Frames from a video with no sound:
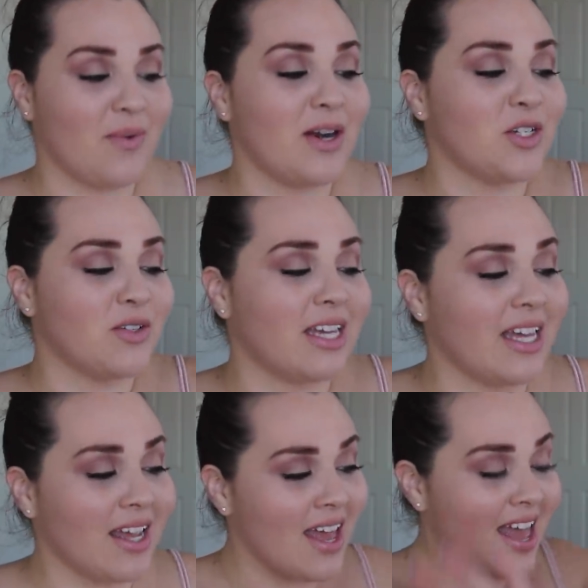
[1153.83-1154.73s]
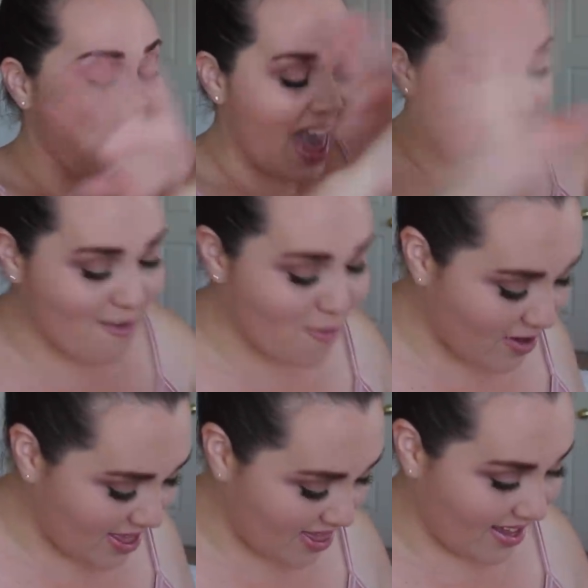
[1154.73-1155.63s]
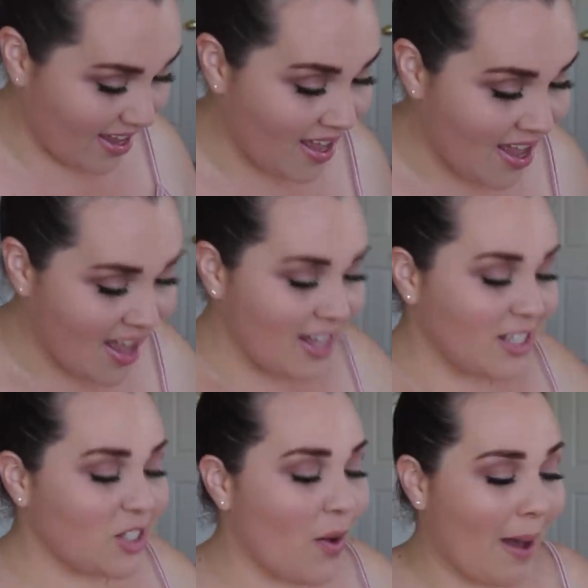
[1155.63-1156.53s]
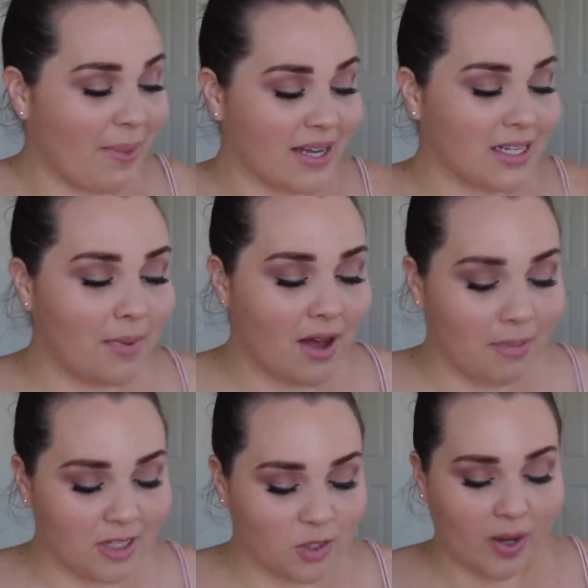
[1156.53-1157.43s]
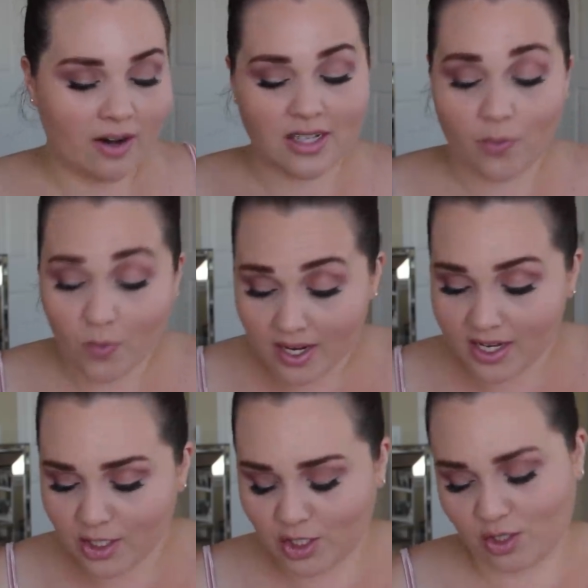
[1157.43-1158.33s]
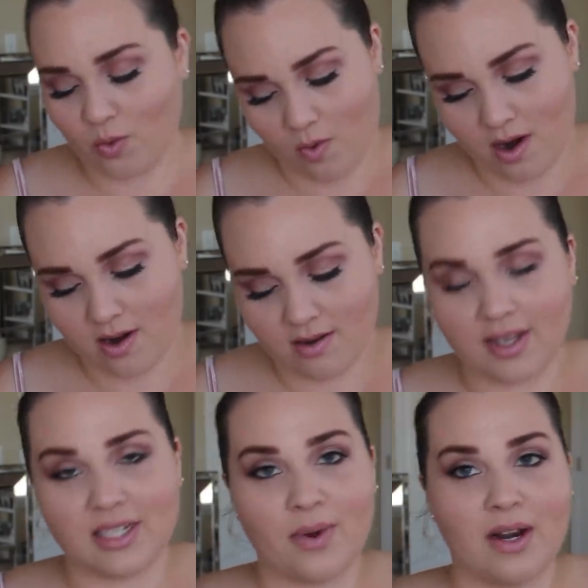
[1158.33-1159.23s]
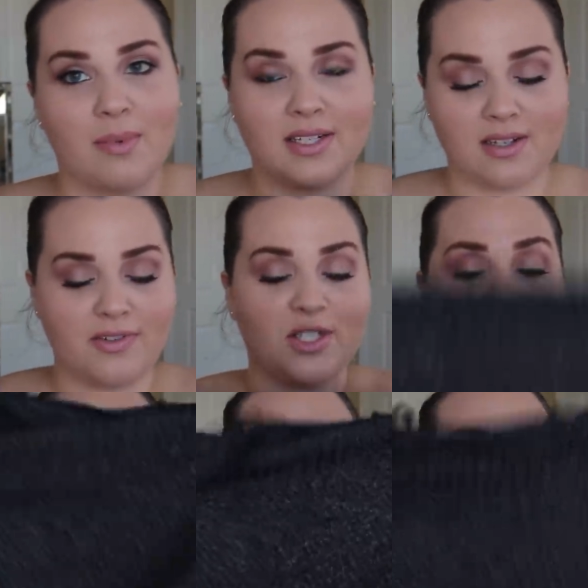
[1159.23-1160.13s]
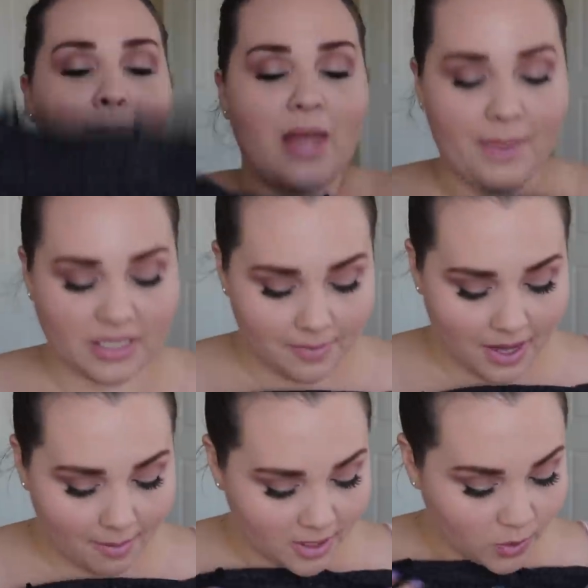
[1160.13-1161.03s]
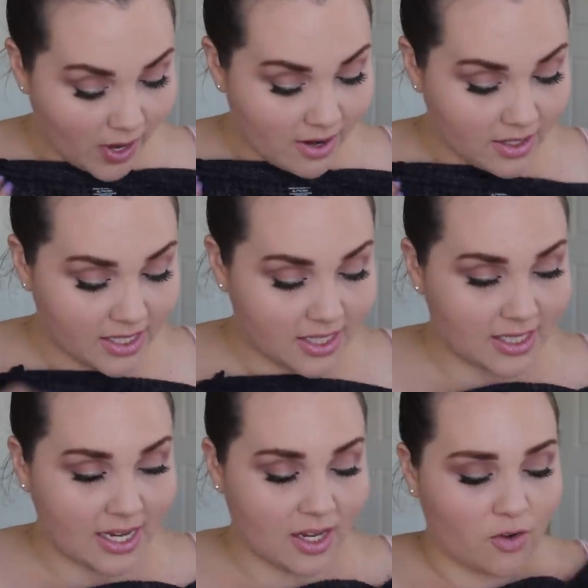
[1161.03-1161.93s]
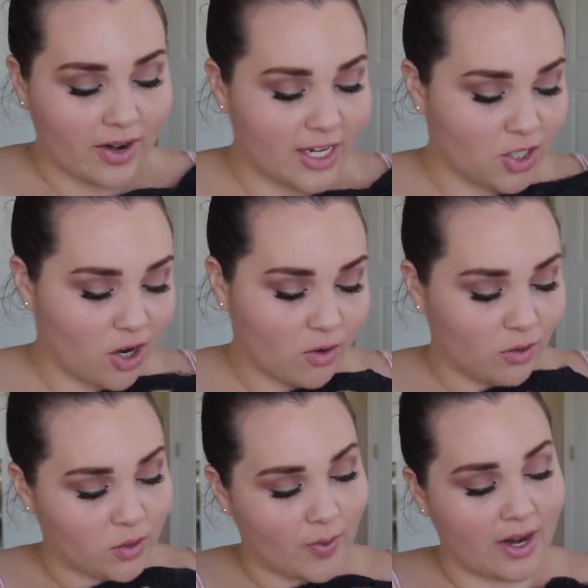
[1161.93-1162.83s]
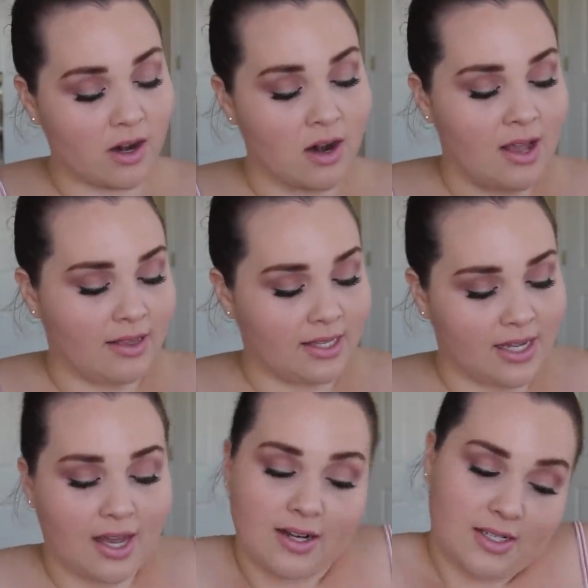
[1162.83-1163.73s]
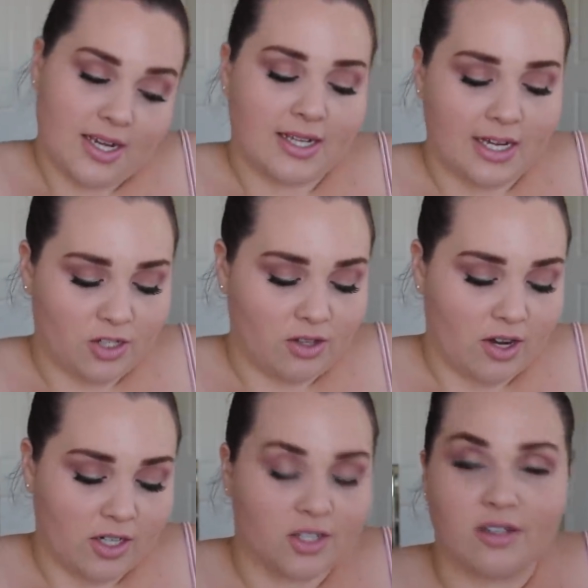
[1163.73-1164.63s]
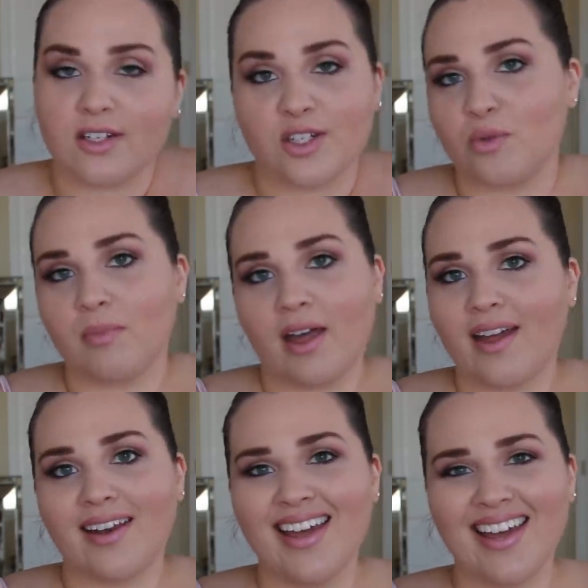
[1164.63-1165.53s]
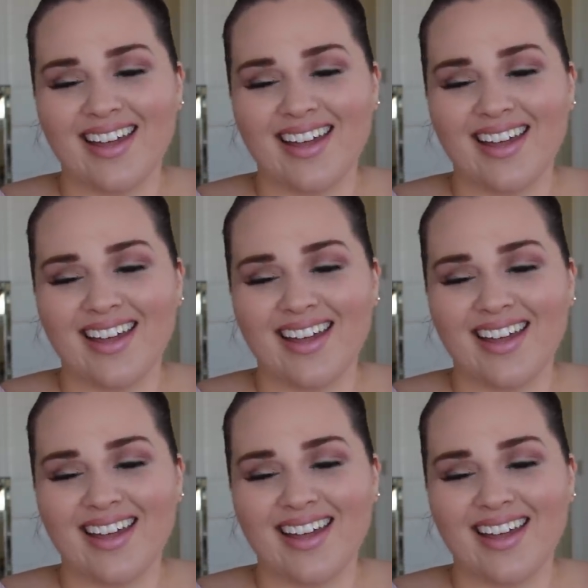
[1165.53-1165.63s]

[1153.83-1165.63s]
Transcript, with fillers: I wanted you to get everything. So I picked up a couple of sweaters. I went in store because I wanted to buy stuff in store. I picked up a couple of sweaters. This is like a gray charcoal sweater. This I got in a size extra large. You can assume that.